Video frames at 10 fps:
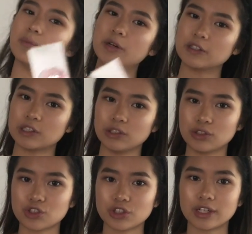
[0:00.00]
the most
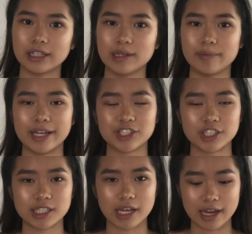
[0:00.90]
neutral and it
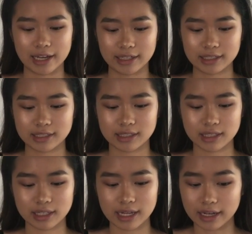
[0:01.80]
matches the eyes,
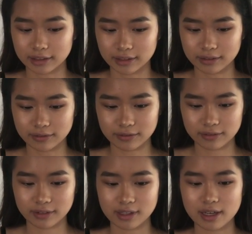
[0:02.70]
kind of.
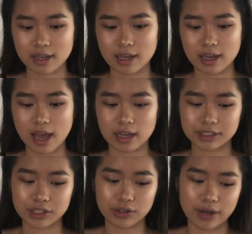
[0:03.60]

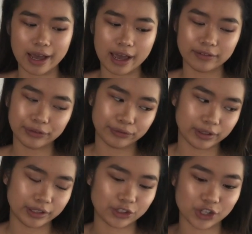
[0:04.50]
so I haven't
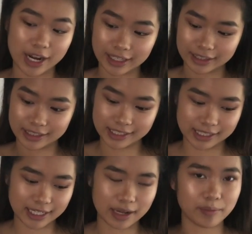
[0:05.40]
really tried
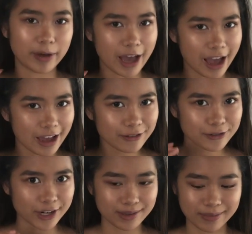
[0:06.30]
these yet, but I
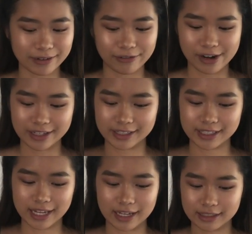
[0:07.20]
have tried my friends,
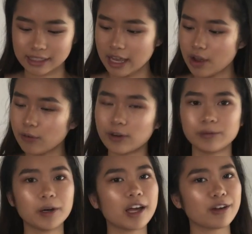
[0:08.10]
and
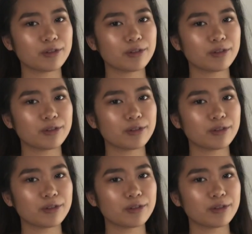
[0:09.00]
from what I